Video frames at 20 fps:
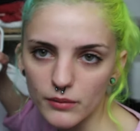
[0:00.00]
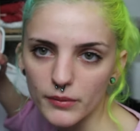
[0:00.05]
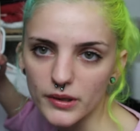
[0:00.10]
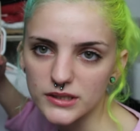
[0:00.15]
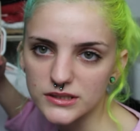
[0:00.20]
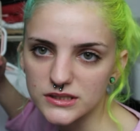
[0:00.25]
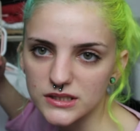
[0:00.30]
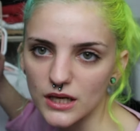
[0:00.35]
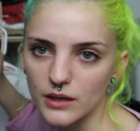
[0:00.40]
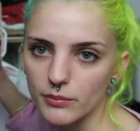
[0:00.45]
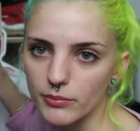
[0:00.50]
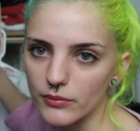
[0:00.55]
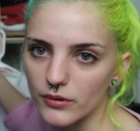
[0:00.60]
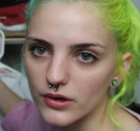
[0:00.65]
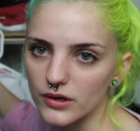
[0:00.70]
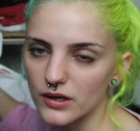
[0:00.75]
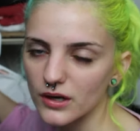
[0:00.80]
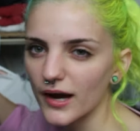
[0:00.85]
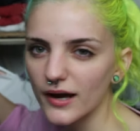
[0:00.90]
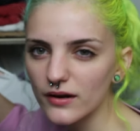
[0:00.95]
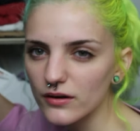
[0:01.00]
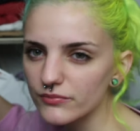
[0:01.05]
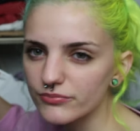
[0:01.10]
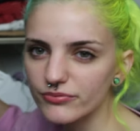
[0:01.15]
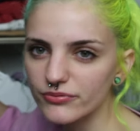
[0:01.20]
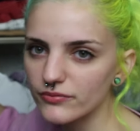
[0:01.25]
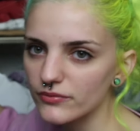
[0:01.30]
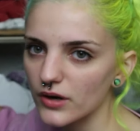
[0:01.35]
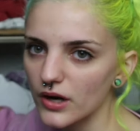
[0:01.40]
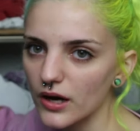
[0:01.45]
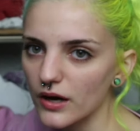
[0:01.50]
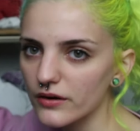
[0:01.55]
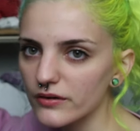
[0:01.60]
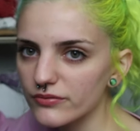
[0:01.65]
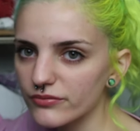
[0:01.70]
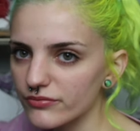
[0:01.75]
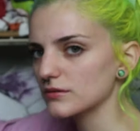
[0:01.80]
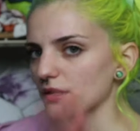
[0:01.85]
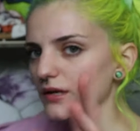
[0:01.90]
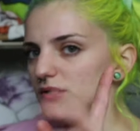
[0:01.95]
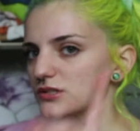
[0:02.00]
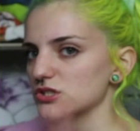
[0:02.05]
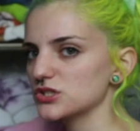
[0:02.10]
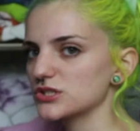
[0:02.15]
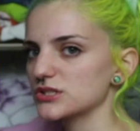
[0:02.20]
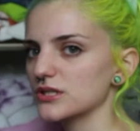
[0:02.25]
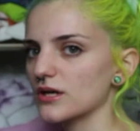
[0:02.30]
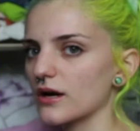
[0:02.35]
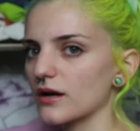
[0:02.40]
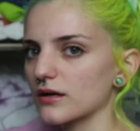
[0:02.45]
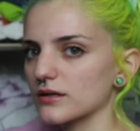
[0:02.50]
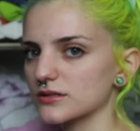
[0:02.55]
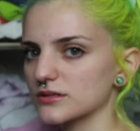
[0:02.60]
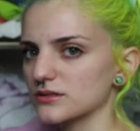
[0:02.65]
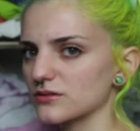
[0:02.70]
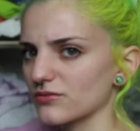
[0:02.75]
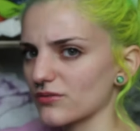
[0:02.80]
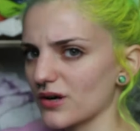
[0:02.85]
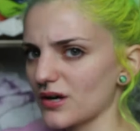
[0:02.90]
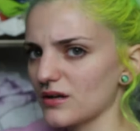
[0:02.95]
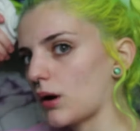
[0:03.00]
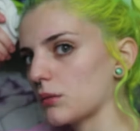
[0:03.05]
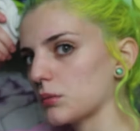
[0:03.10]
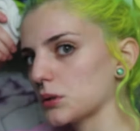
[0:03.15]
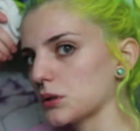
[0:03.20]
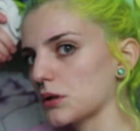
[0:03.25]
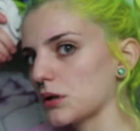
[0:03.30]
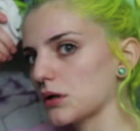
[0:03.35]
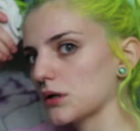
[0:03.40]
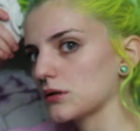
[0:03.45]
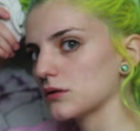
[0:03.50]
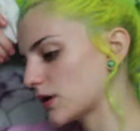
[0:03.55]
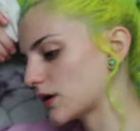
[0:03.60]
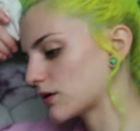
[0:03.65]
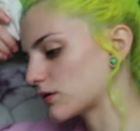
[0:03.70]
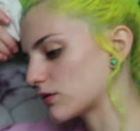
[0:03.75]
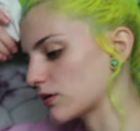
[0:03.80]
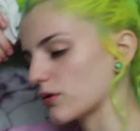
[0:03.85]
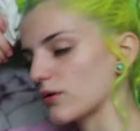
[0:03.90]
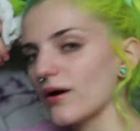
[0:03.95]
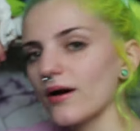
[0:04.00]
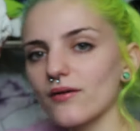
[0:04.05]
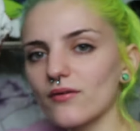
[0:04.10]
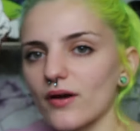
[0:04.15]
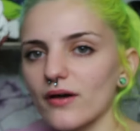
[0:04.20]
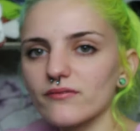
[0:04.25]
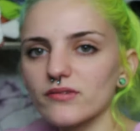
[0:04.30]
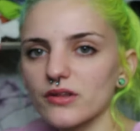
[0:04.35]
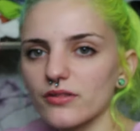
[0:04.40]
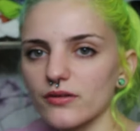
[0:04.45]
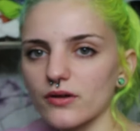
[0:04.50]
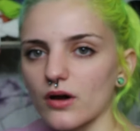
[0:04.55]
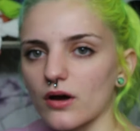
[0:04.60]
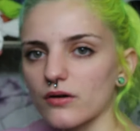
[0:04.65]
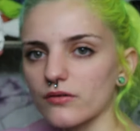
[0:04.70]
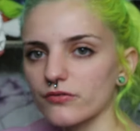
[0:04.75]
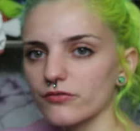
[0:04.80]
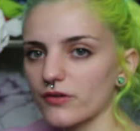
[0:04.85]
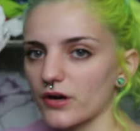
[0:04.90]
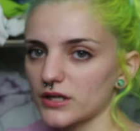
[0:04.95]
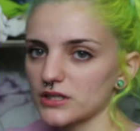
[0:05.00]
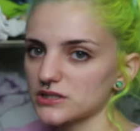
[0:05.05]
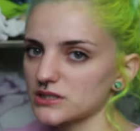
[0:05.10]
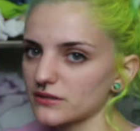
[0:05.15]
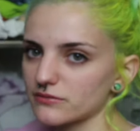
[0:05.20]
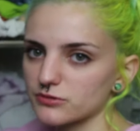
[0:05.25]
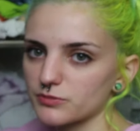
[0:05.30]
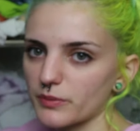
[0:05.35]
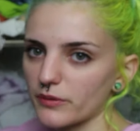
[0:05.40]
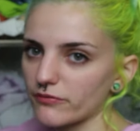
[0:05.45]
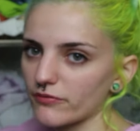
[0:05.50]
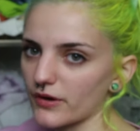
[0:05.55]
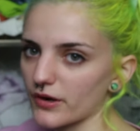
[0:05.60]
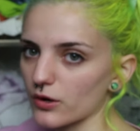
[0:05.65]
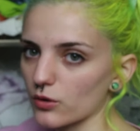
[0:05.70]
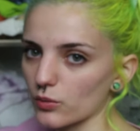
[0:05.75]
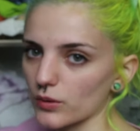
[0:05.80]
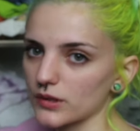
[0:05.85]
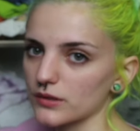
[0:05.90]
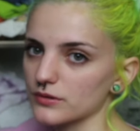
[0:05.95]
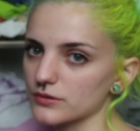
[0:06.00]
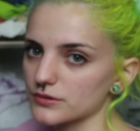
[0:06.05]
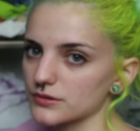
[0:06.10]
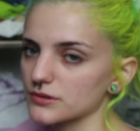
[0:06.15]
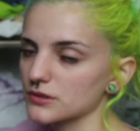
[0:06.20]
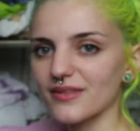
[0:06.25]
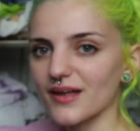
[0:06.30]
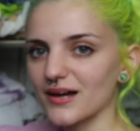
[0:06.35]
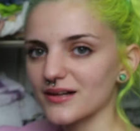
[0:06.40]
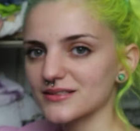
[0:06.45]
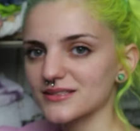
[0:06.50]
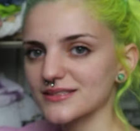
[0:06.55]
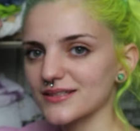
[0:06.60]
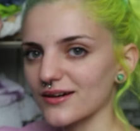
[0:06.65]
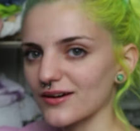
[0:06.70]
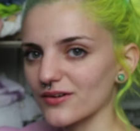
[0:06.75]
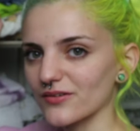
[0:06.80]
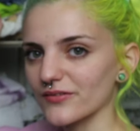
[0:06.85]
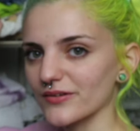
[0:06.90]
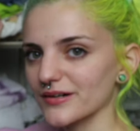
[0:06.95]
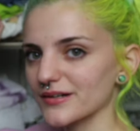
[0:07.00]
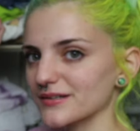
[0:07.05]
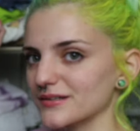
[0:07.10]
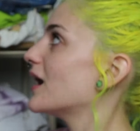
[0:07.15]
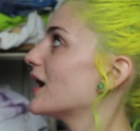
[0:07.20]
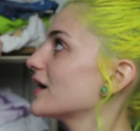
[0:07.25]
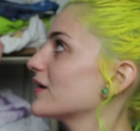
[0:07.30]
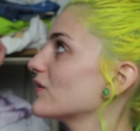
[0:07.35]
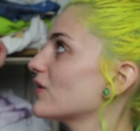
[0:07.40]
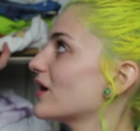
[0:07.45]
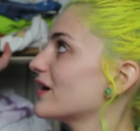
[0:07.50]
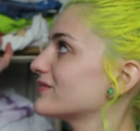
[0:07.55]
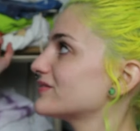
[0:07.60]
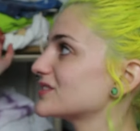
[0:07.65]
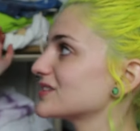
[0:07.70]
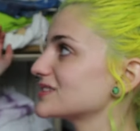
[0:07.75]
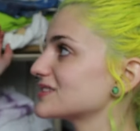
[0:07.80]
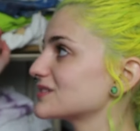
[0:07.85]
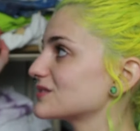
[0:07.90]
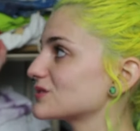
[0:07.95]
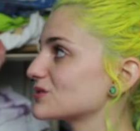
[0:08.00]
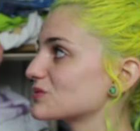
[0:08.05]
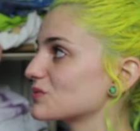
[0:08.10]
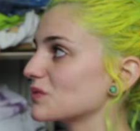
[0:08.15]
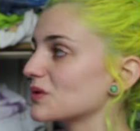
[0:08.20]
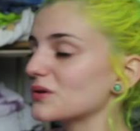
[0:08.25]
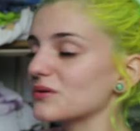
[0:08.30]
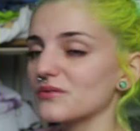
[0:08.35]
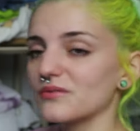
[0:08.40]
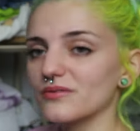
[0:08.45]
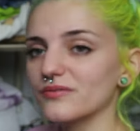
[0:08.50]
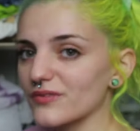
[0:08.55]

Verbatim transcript: on my skateboard. I HUF, are just socks, right? Probably not. I don't know. I don't have anything HUF. I just have Spitfire wheels. That's awkward. I know HUF does those little